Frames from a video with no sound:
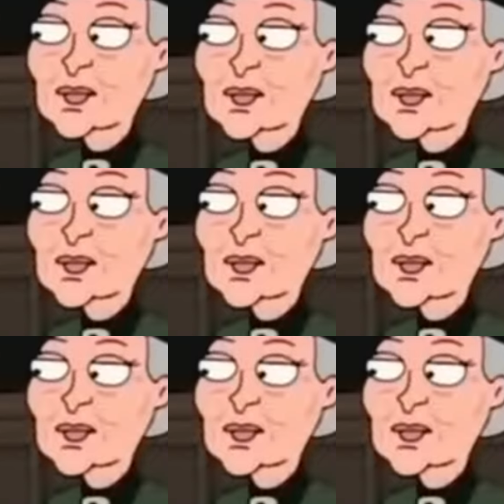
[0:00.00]

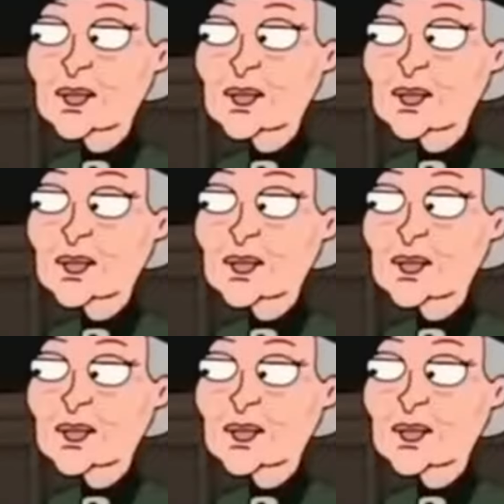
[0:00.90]

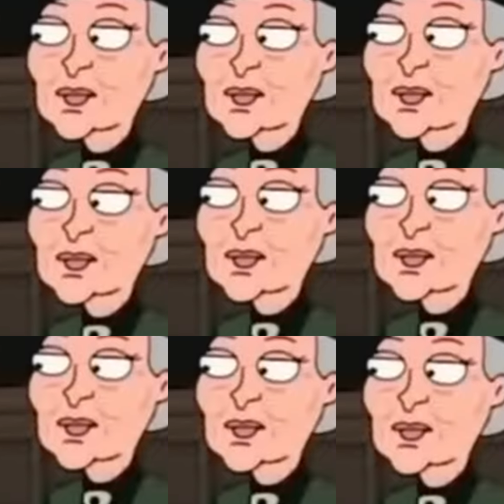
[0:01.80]

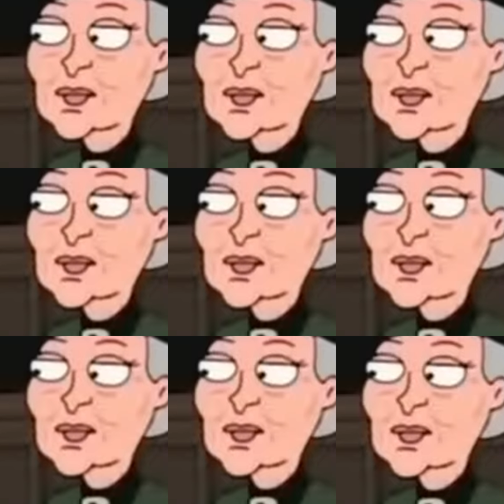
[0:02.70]

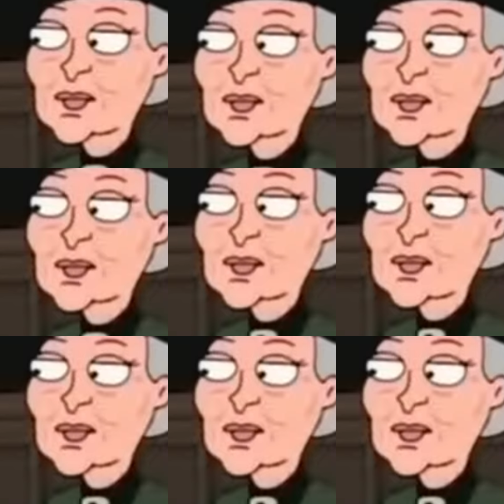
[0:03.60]
The person shown says nothing.